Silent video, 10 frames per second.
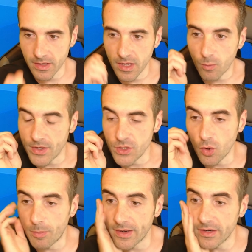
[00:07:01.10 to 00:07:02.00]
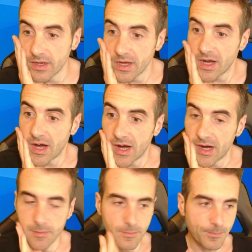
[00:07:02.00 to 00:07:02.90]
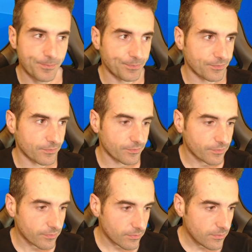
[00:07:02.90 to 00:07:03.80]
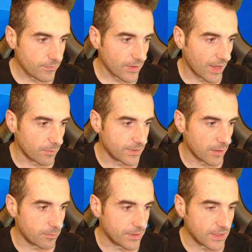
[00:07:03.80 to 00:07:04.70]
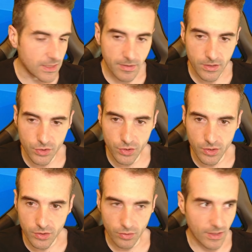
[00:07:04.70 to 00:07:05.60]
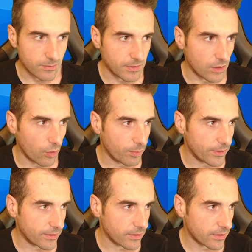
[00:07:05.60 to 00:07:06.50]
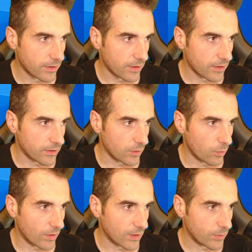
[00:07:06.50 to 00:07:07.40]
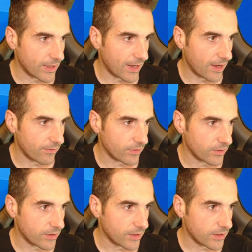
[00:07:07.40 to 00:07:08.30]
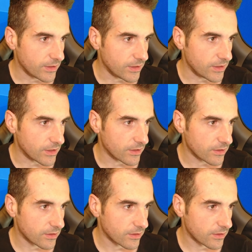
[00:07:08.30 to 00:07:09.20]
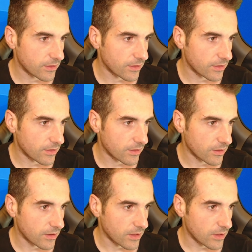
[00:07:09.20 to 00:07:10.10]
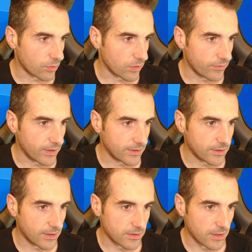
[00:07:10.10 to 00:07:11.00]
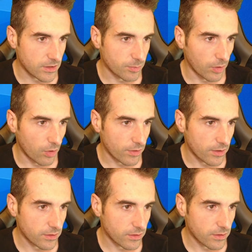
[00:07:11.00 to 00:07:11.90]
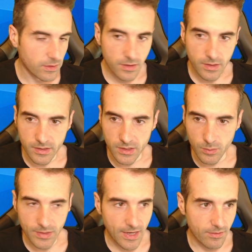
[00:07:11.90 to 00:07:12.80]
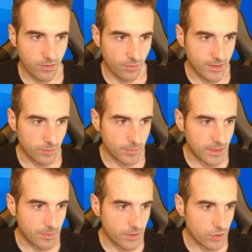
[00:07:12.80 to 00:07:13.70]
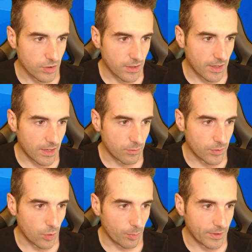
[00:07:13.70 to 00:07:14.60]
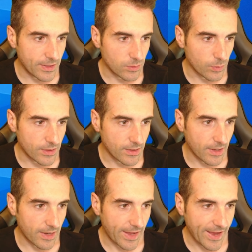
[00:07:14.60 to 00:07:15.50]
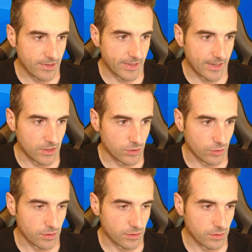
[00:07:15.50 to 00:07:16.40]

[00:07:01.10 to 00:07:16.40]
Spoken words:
When you open a BMP image, so let me open the one that we have here, reveal it in the Explorer. Here we have the random image, and if we open it with a hex editor,